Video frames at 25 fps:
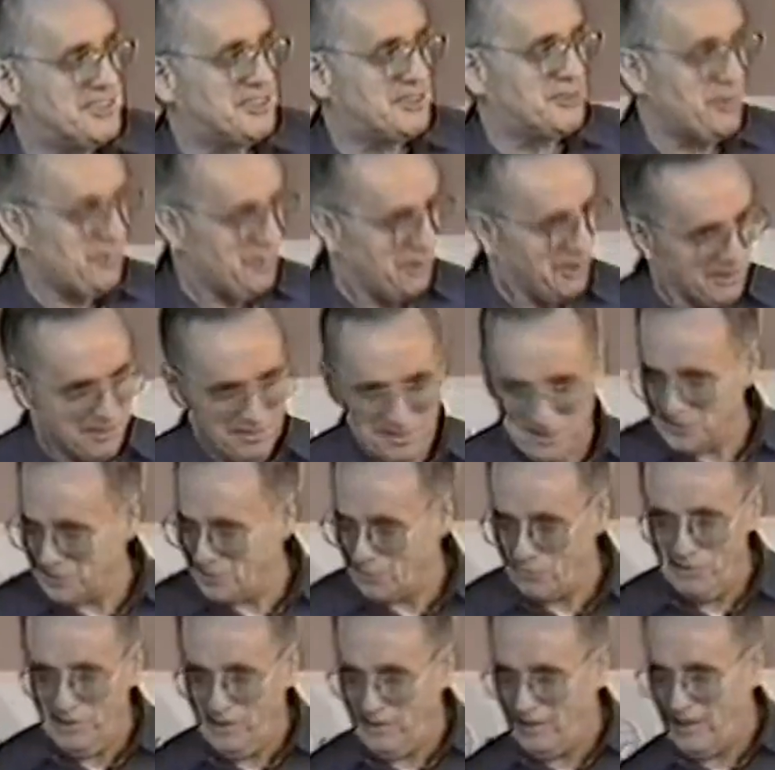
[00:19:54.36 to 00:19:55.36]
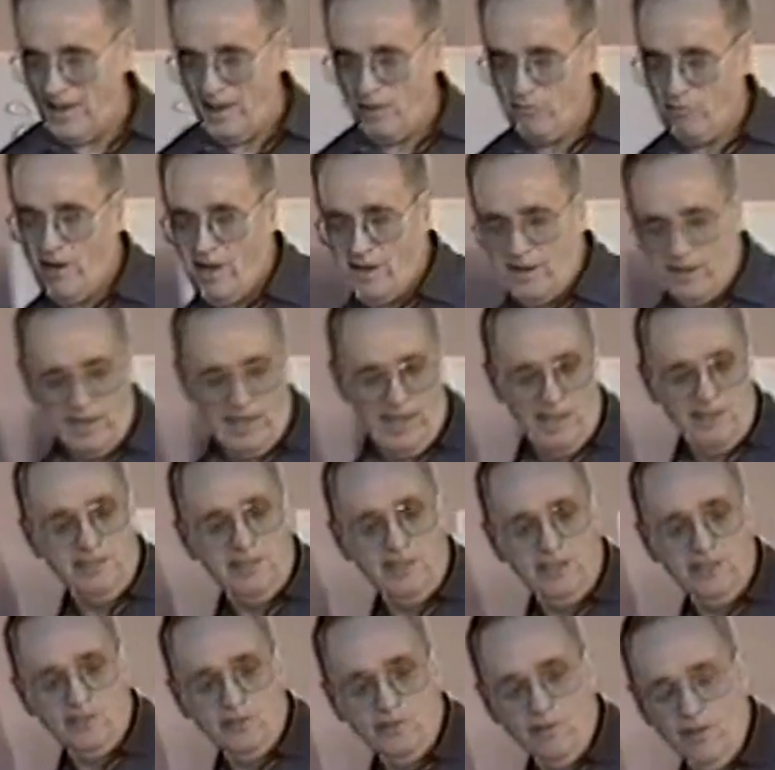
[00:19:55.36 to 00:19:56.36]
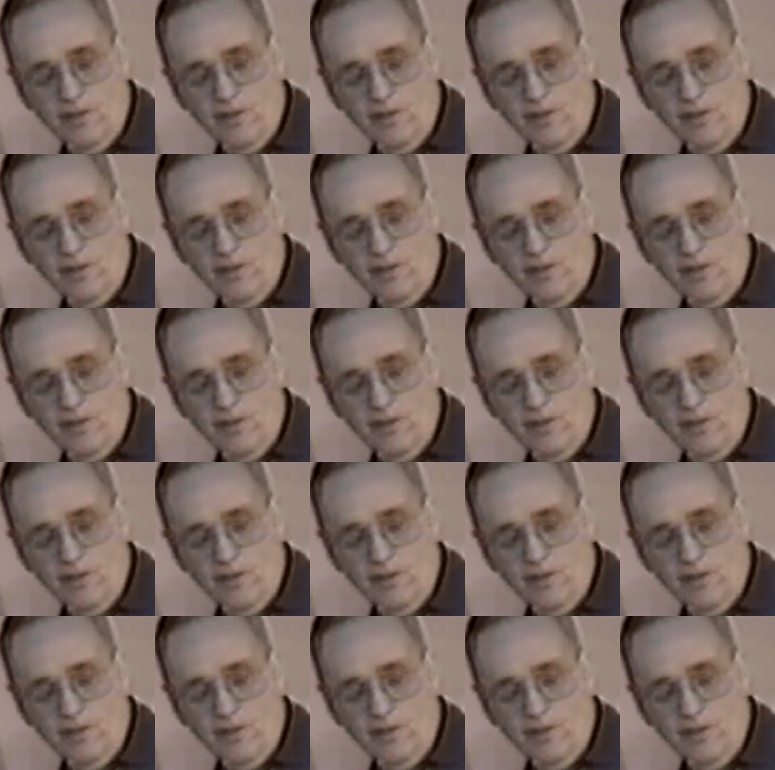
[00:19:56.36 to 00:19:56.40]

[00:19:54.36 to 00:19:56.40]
this story, though. There's a really ironic ending